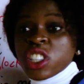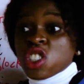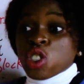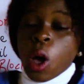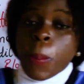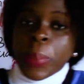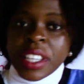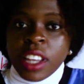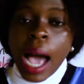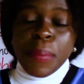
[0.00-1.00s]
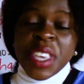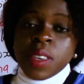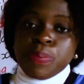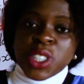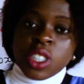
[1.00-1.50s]
it's stopping. I'm
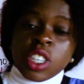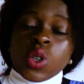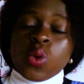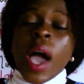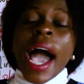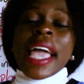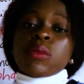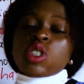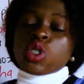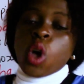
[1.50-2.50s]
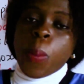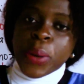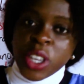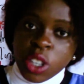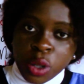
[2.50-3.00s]
inhibiting you, I am
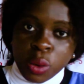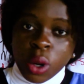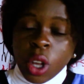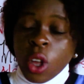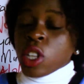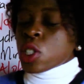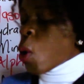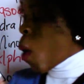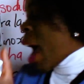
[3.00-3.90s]
stopping you. So